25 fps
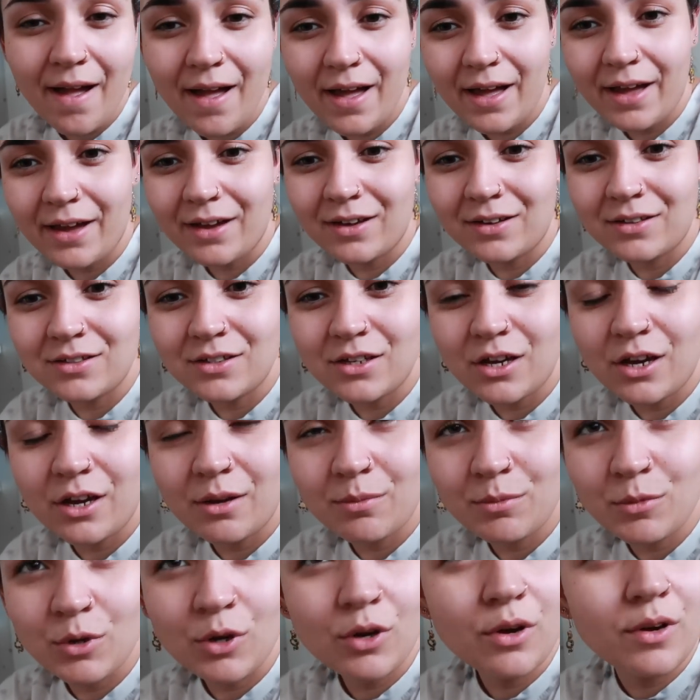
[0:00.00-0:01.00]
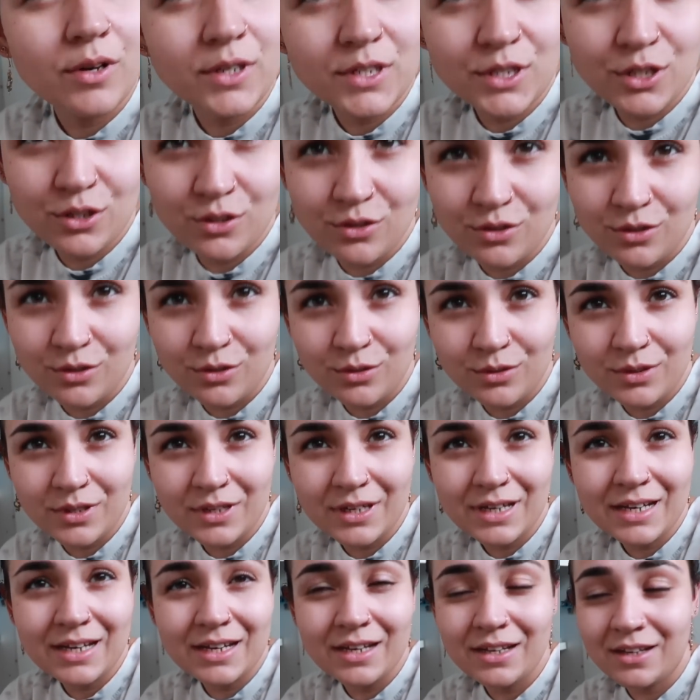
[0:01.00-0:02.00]
And I'm not going to do the
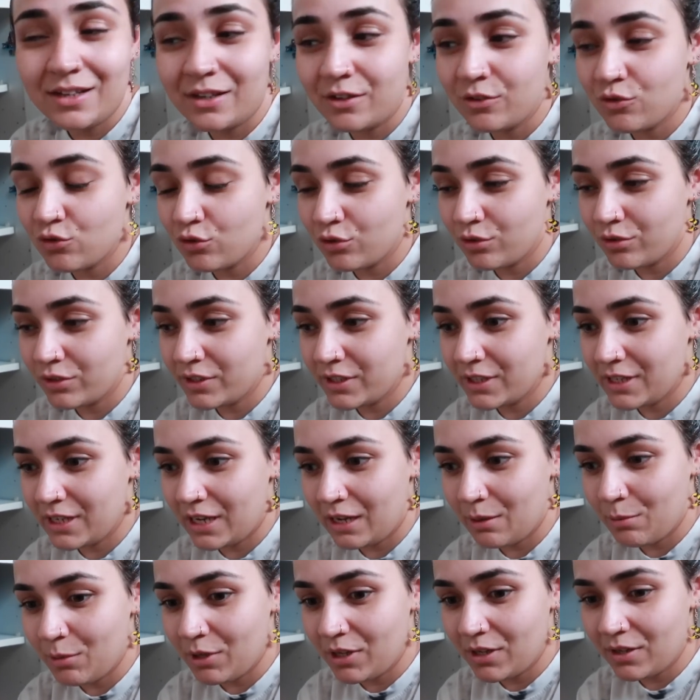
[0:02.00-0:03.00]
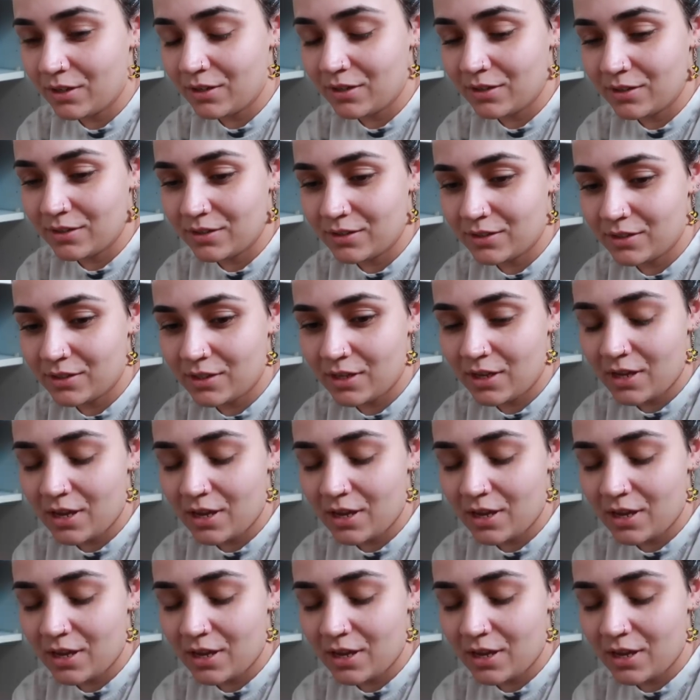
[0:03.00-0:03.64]
cleaning drawer today because